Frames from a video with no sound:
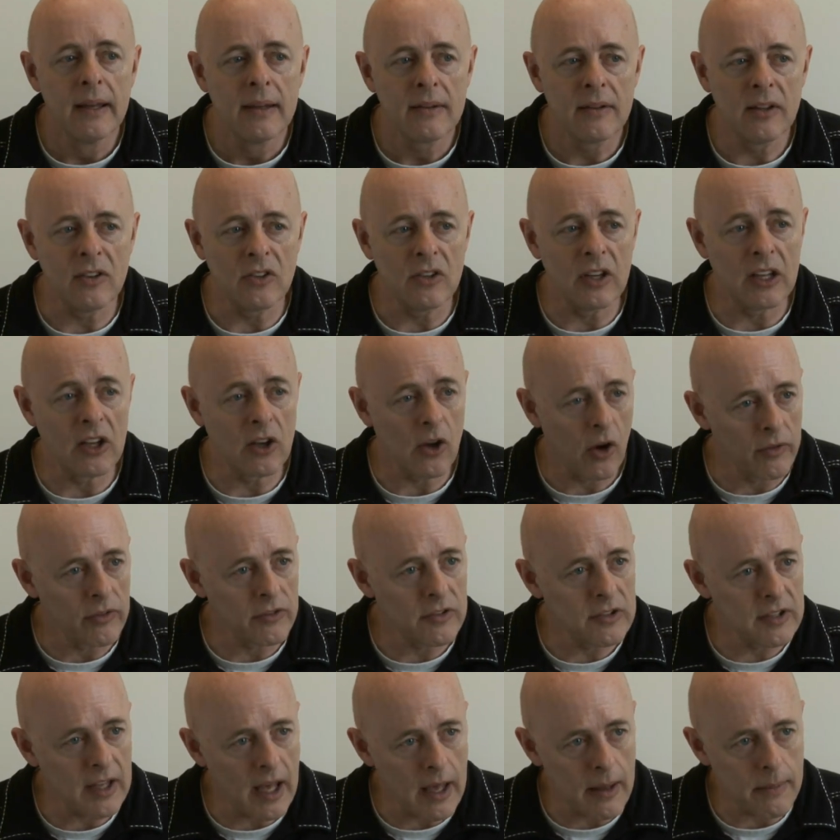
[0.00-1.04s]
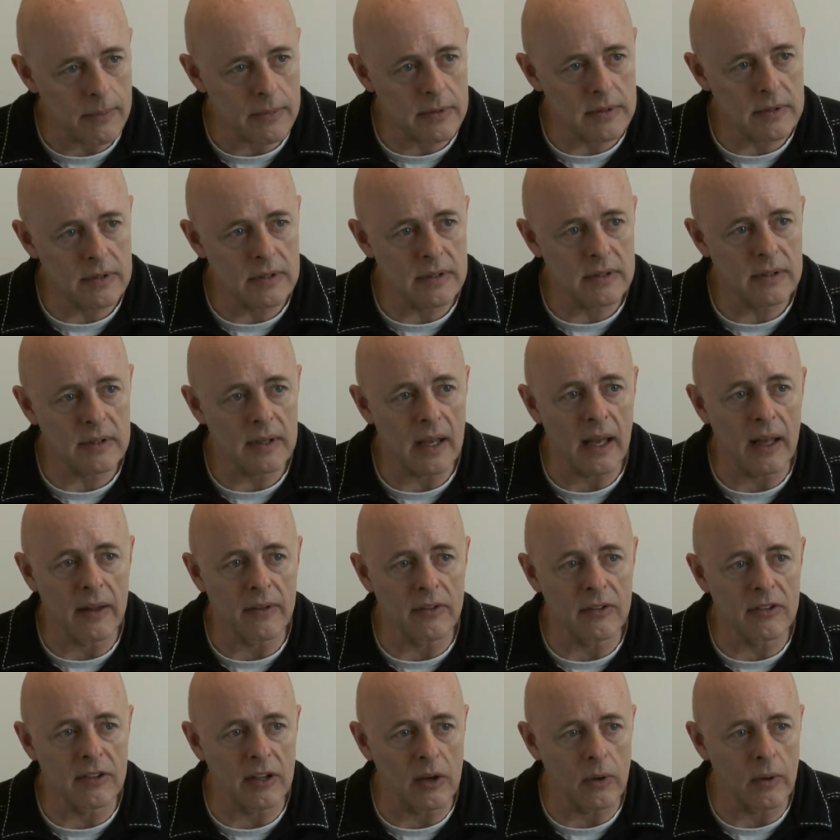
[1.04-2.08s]
teaching concepts
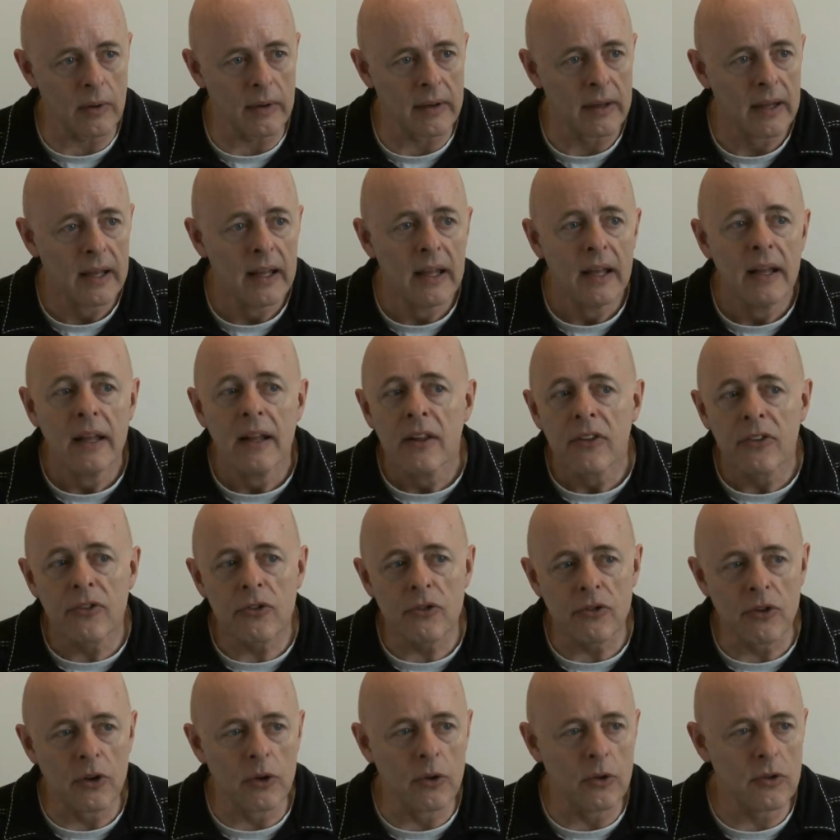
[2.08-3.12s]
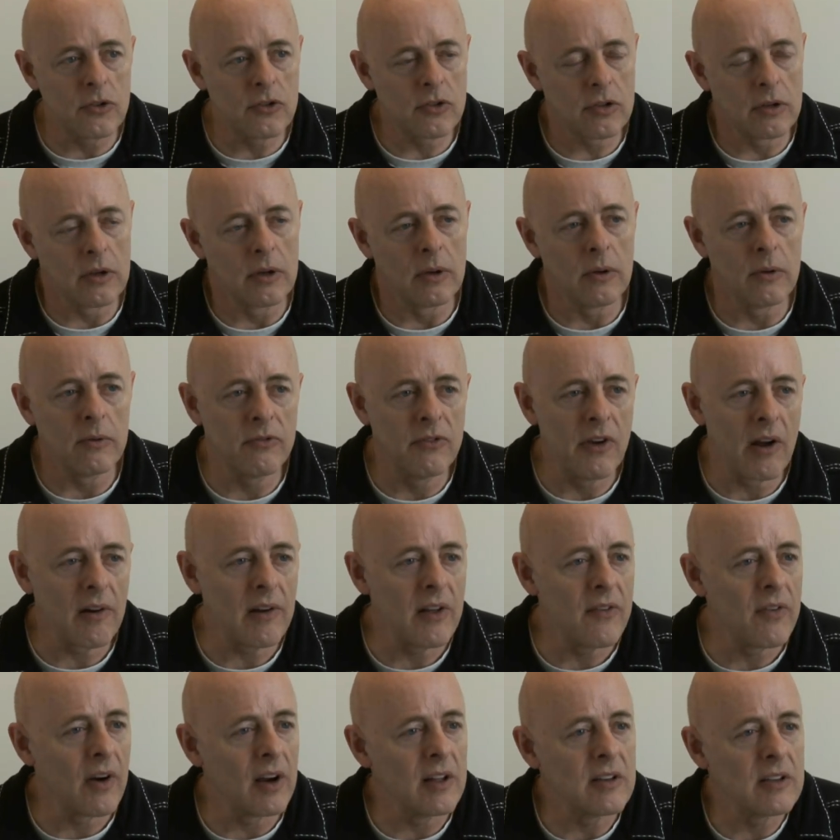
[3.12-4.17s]
and so on, through to
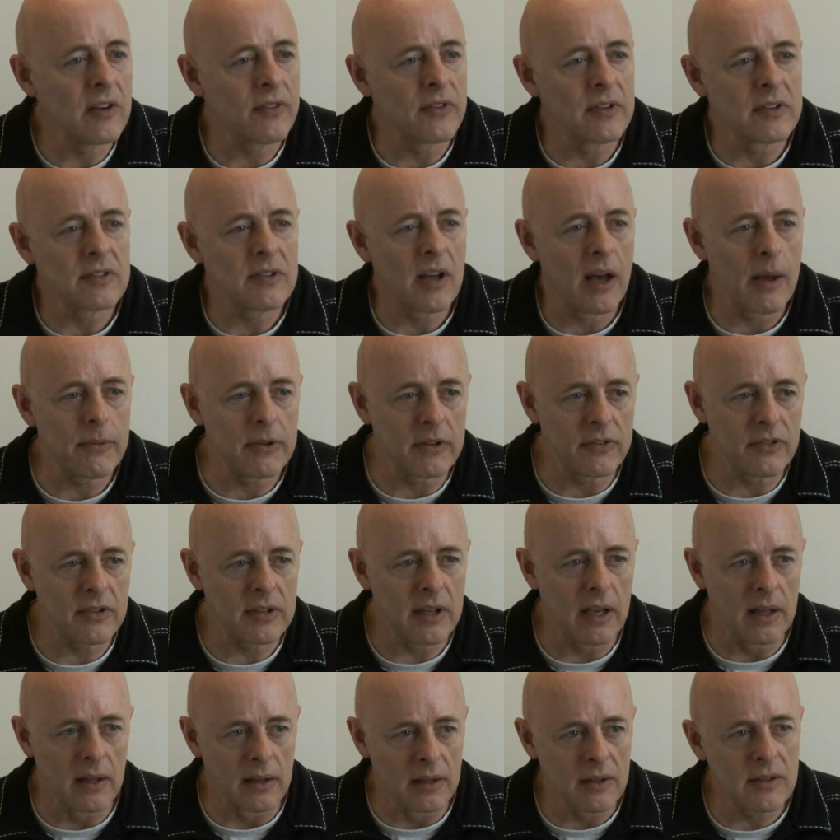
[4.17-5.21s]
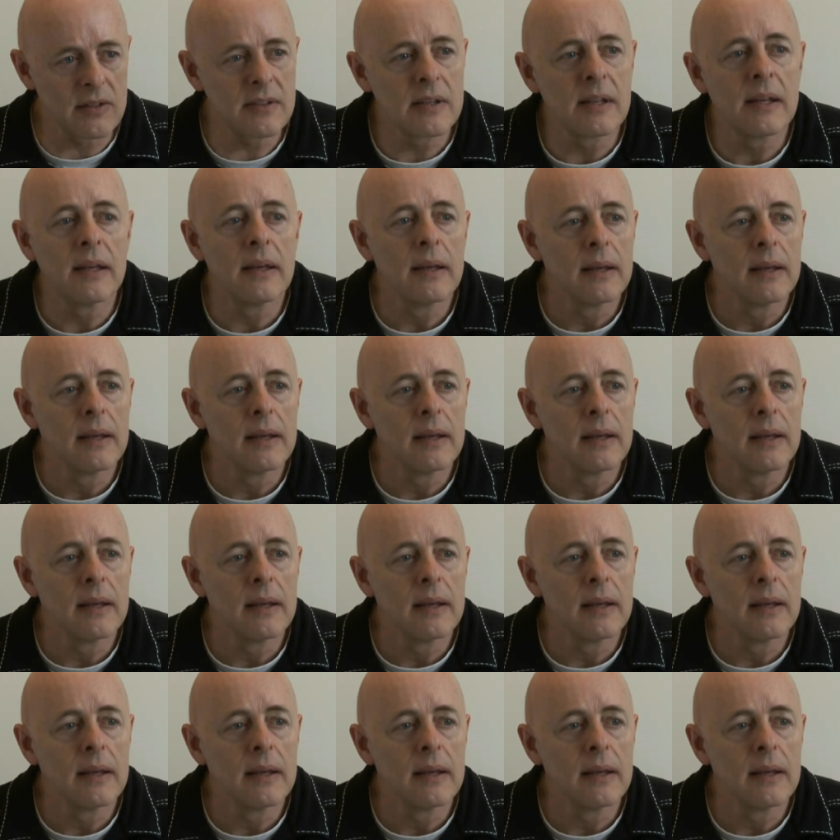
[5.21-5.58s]
very, very different types of skills,